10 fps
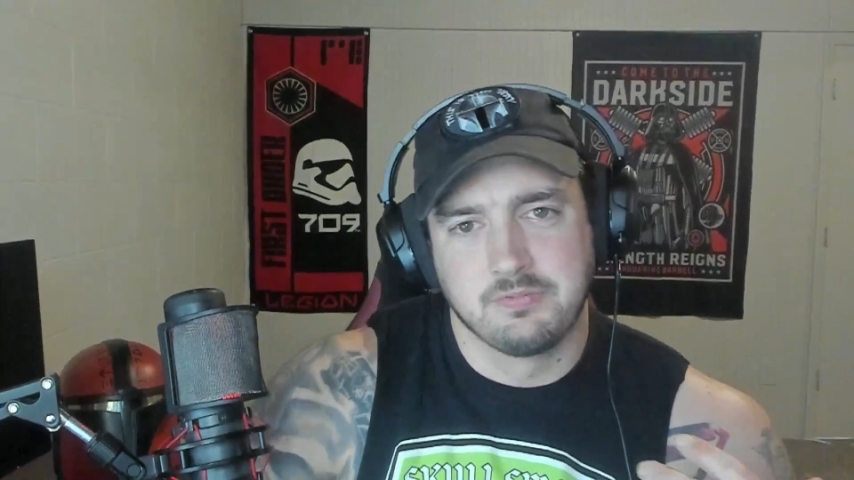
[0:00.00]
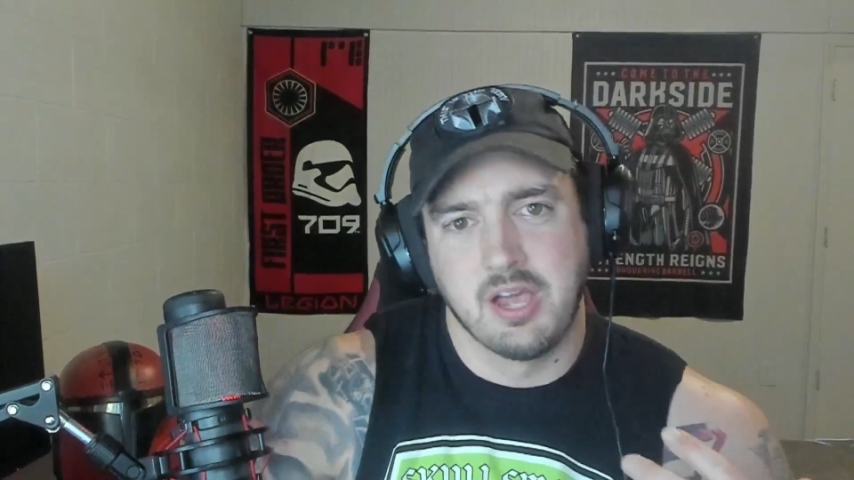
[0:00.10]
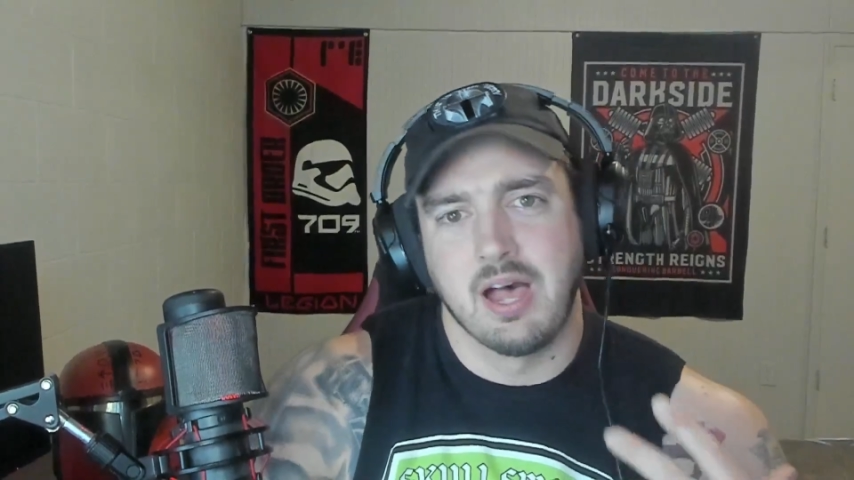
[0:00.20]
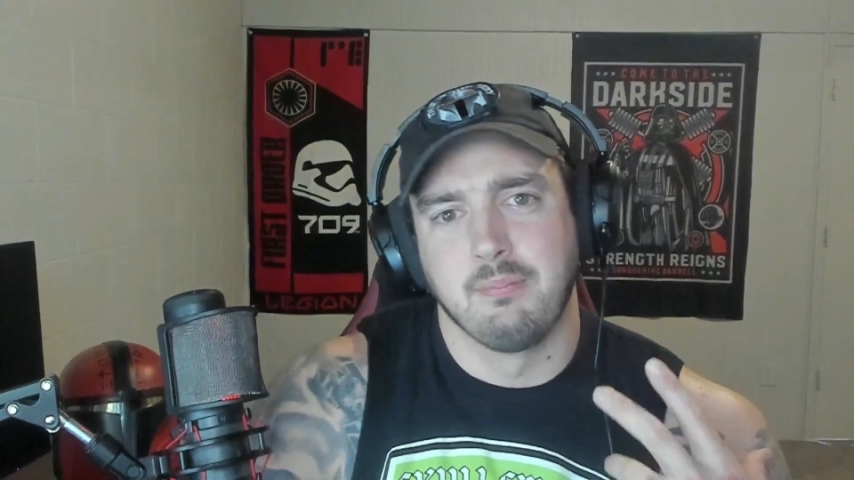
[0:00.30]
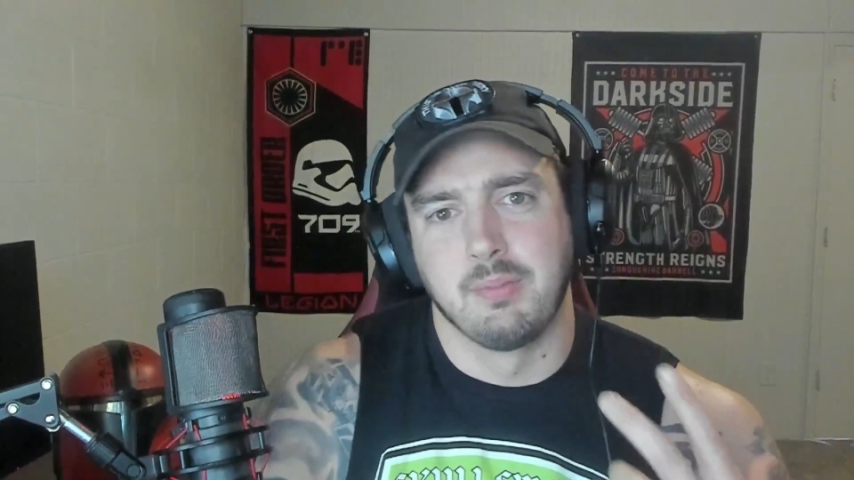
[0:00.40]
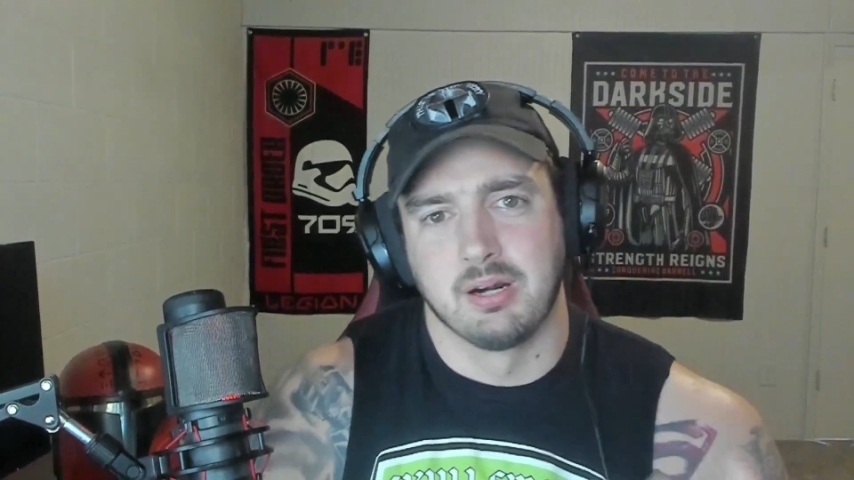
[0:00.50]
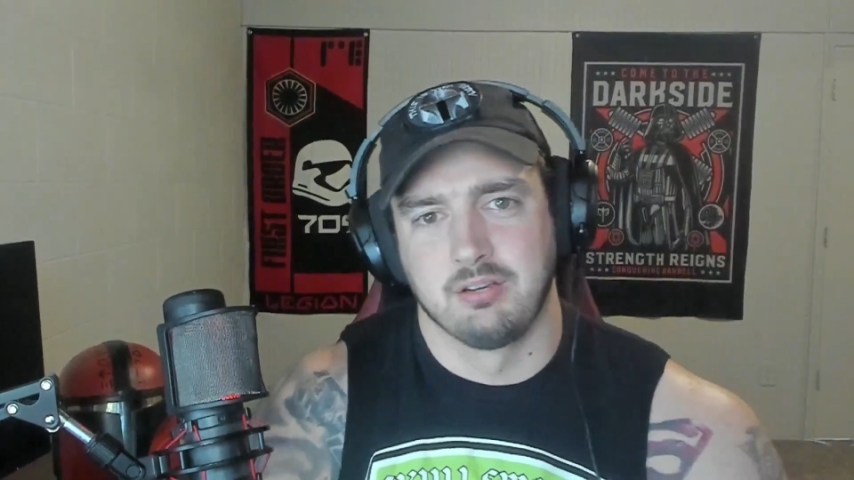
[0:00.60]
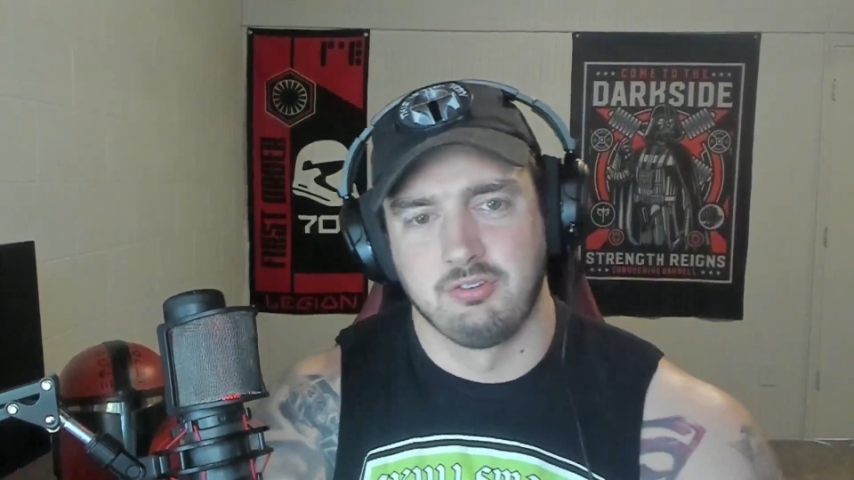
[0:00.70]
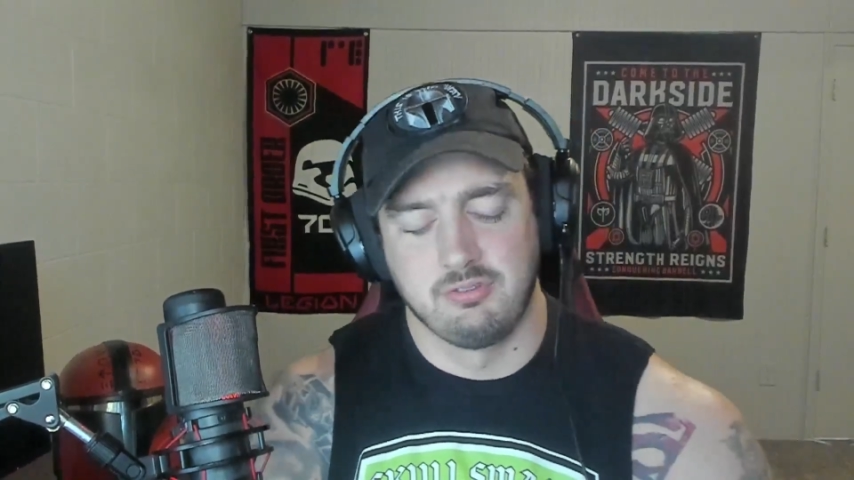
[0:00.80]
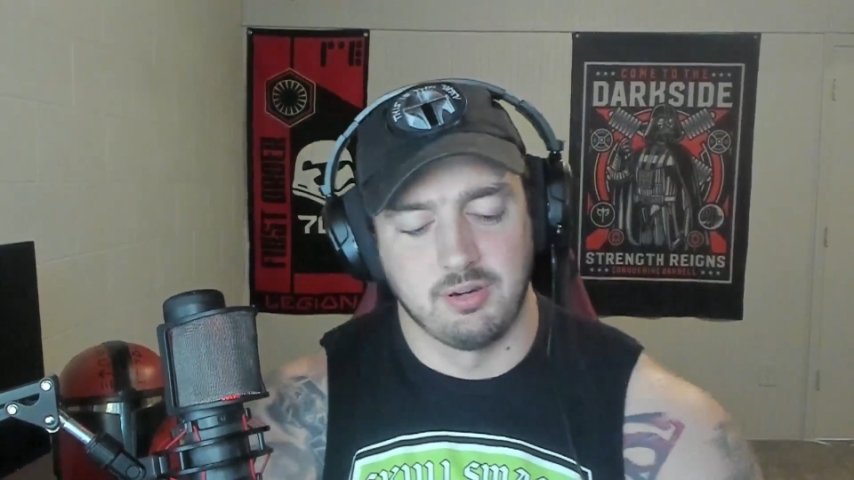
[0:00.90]
top
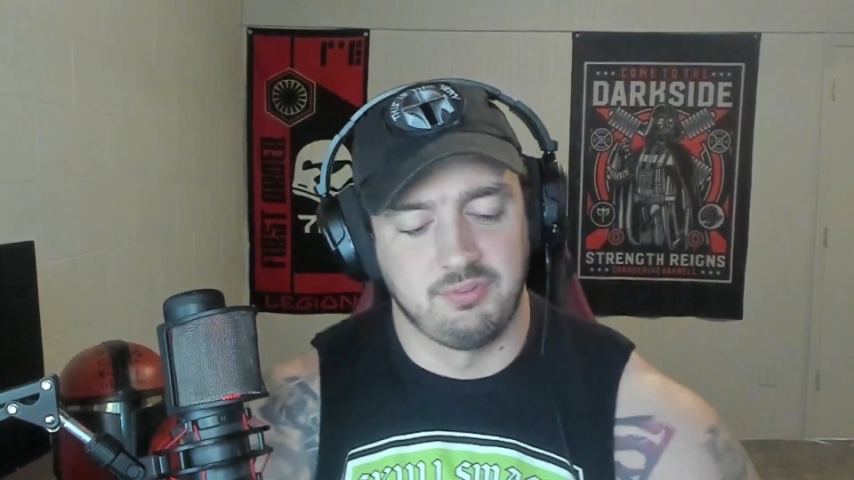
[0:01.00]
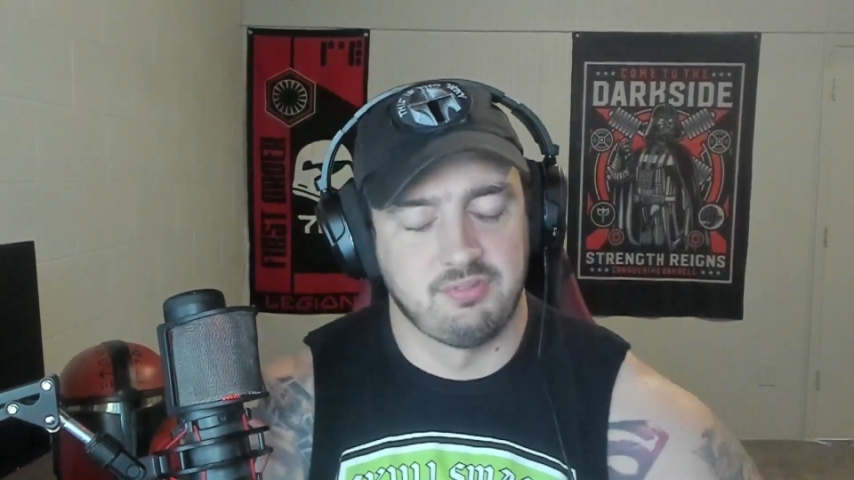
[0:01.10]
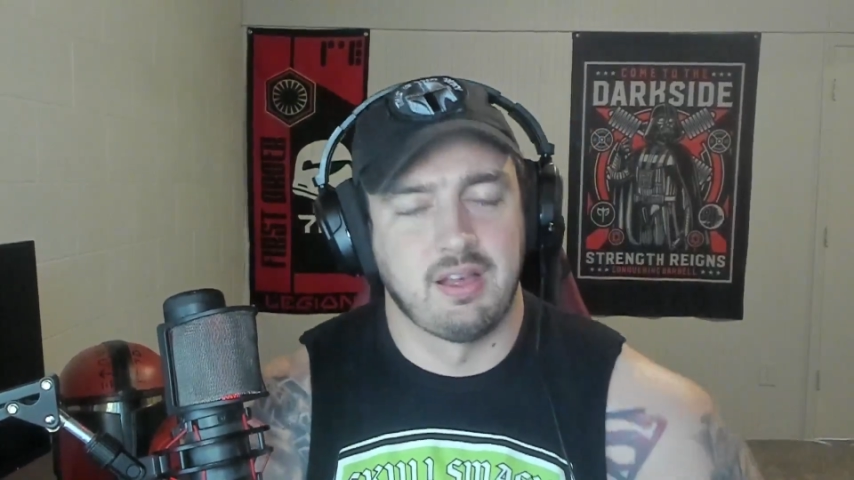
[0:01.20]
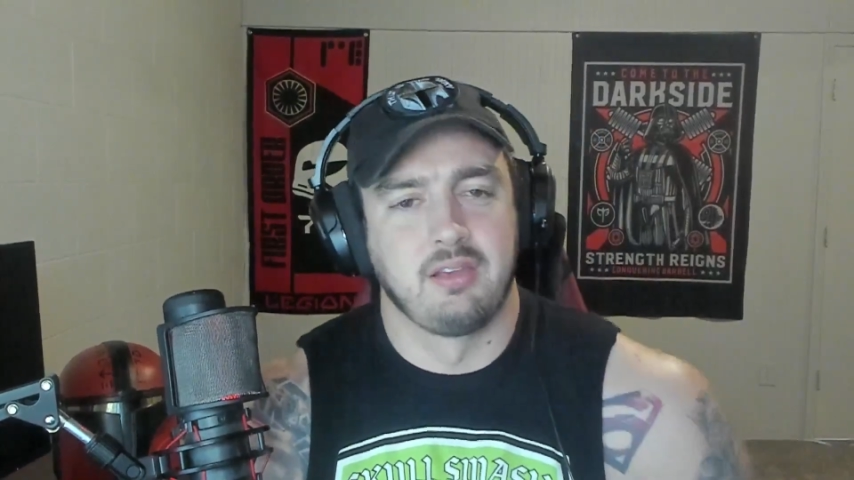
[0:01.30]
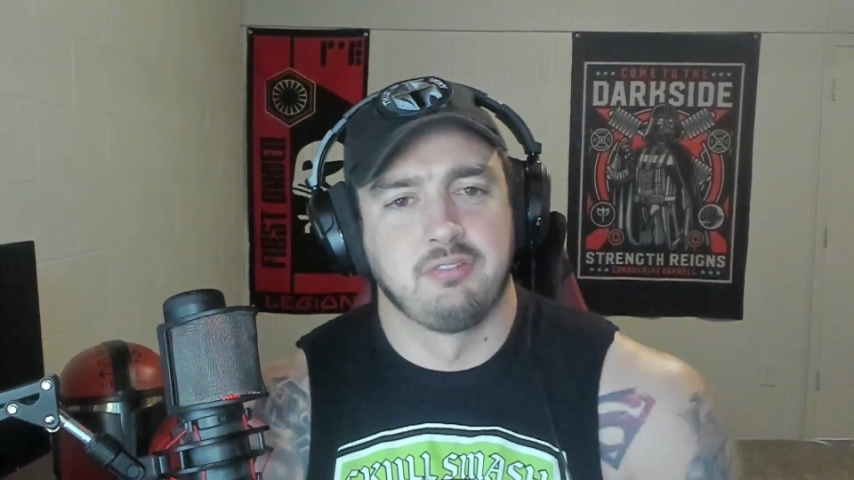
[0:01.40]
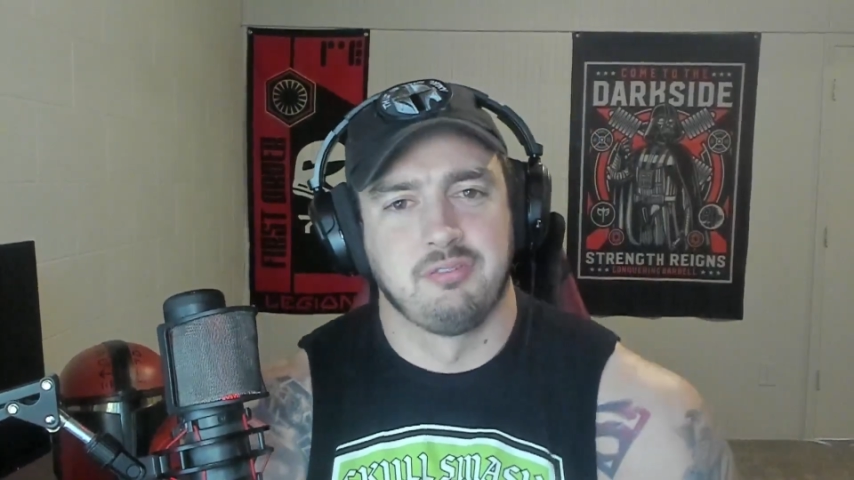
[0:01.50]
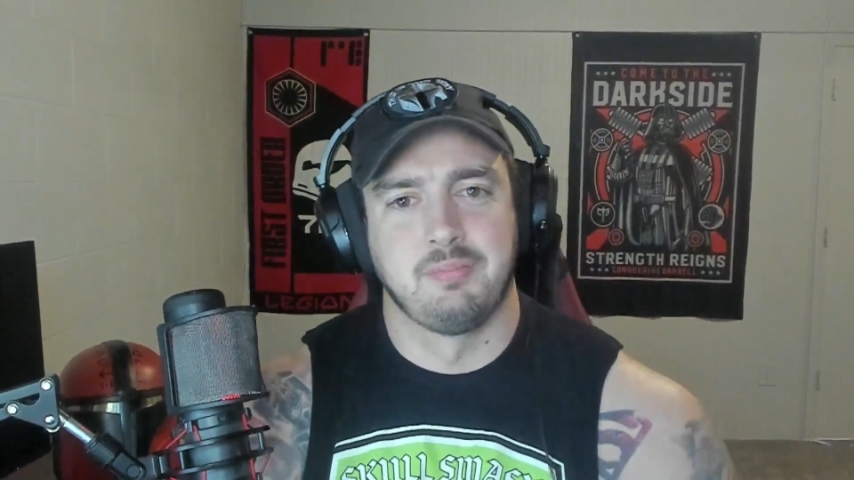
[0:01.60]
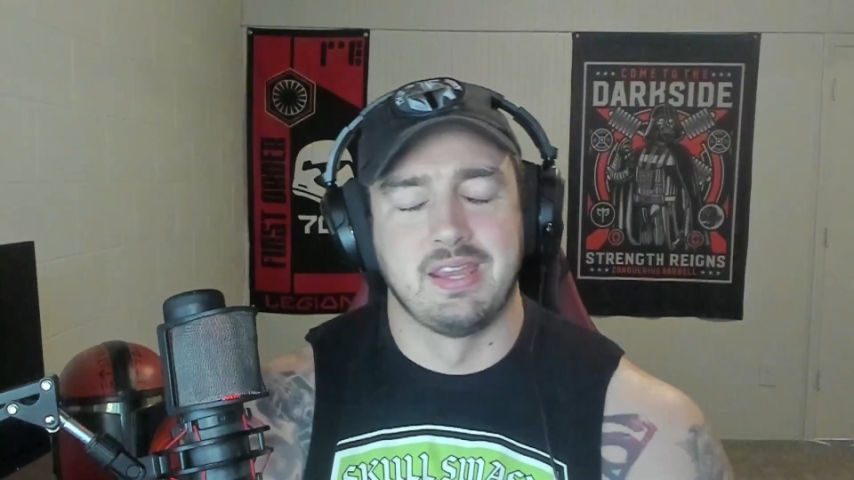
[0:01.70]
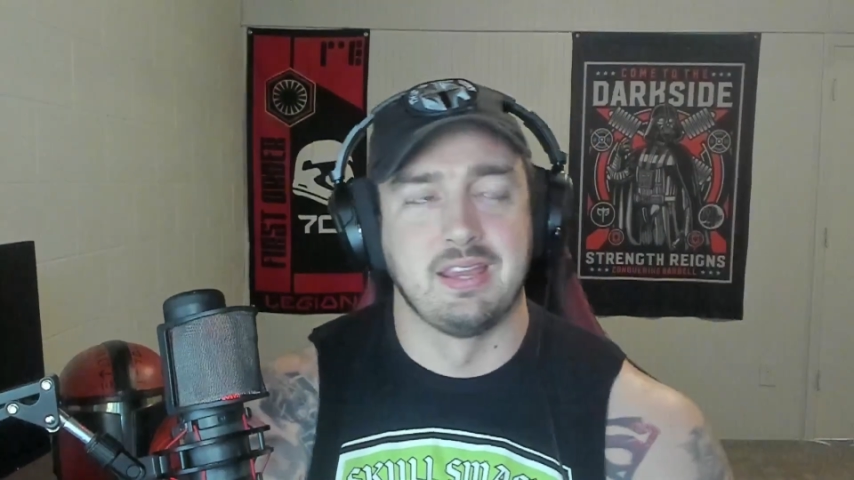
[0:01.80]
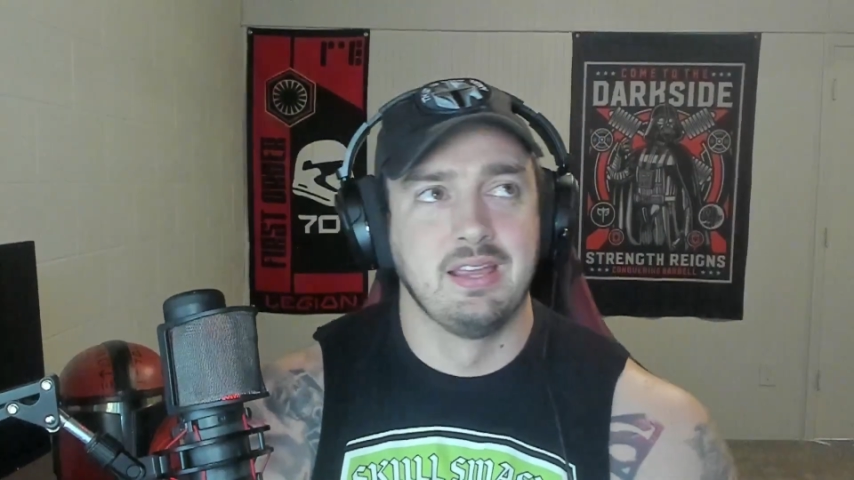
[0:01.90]
marks in terms of value for
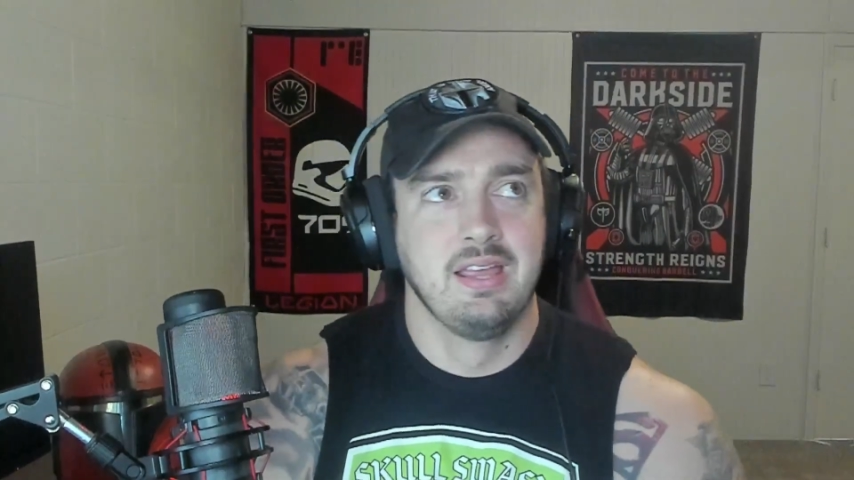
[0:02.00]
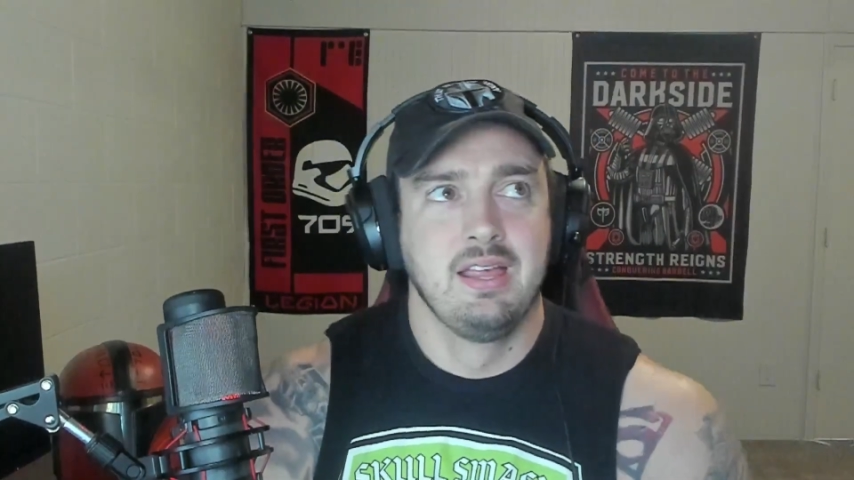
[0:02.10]
me